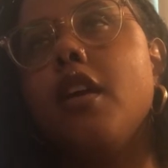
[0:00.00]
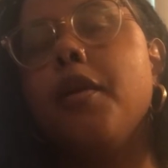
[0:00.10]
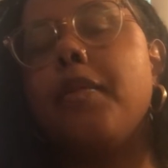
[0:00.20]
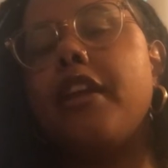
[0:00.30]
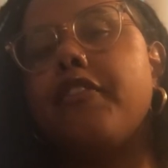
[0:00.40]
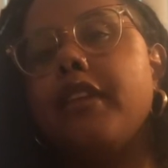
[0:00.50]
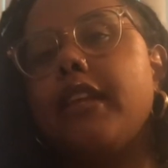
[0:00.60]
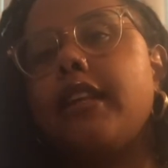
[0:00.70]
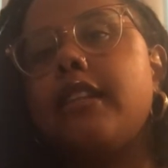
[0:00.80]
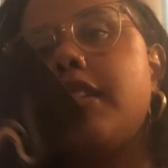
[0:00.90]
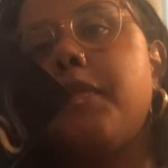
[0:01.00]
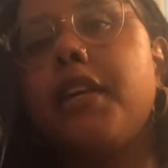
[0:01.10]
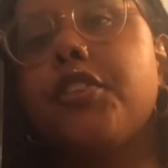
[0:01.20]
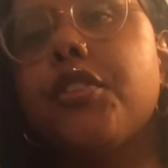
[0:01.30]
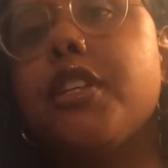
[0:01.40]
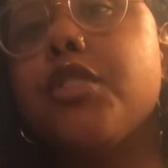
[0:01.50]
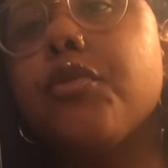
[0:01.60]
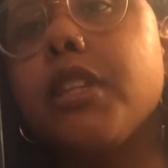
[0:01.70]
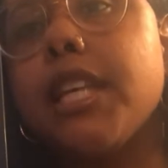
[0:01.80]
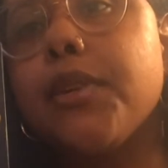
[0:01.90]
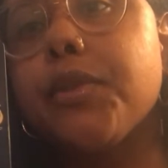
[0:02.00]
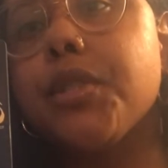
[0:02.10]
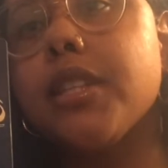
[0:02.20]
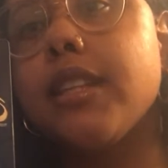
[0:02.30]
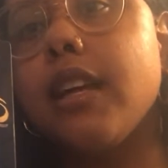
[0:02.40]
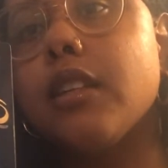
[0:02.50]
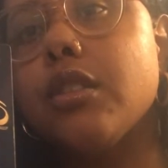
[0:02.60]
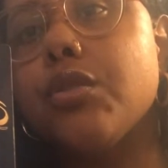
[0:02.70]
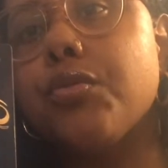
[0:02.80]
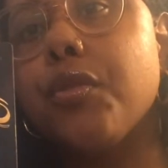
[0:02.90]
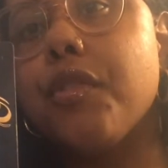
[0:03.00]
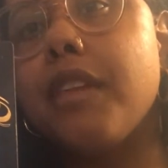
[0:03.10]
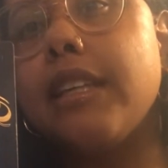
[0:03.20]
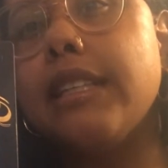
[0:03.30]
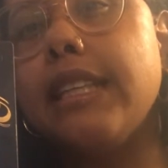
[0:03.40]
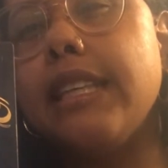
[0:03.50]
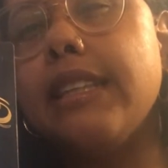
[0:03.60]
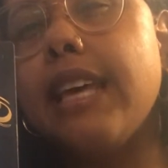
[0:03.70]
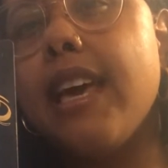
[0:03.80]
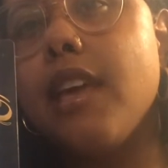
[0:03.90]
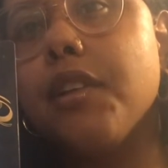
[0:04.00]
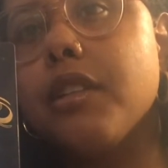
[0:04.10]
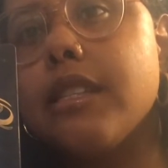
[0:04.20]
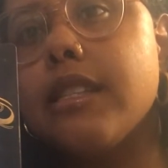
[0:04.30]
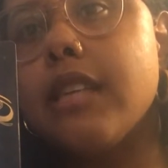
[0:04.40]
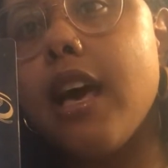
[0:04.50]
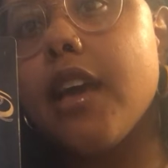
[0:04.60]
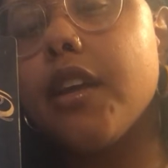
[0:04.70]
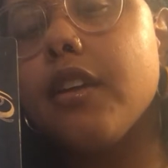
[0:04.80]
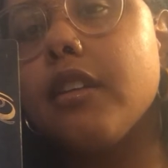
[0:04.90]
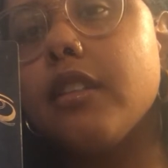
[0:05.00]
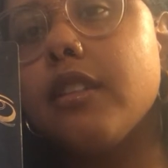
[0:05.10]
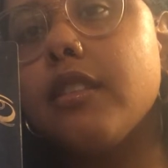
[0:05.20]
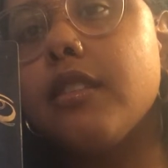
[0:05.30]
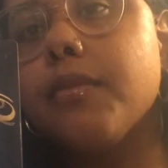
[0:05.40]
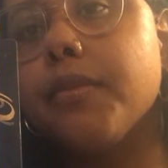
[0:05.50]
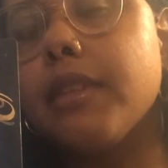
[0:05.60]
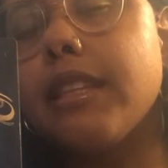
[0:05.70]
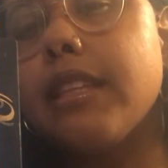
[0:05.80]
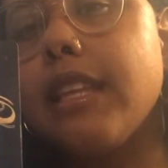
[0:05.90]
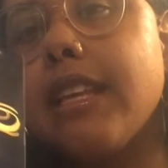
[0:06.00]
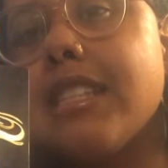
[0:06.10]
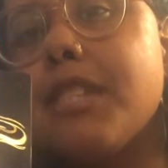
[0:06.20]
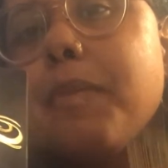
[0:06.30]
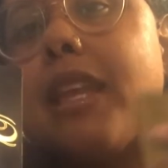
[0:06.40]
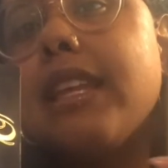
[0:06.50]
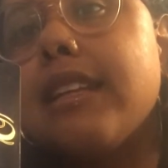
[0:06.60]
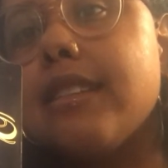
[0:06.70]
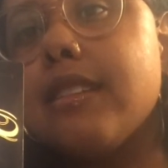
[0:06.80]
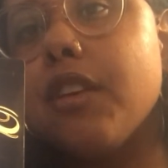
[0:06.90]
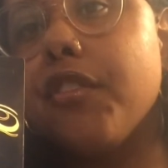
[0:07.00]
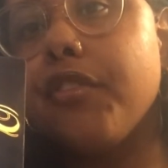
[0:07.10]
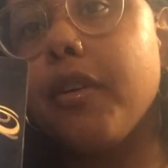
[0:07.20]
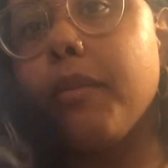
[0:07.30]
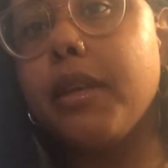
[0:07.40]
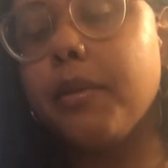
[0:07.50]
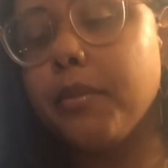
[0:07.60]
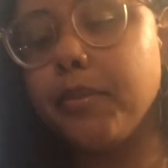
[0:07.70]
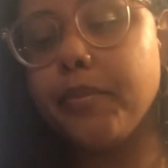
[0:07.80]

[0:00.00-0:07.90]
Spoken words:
But I feel like in this picture, he's relinquishing that control, that need, that inner desire. It's expelling itself from him.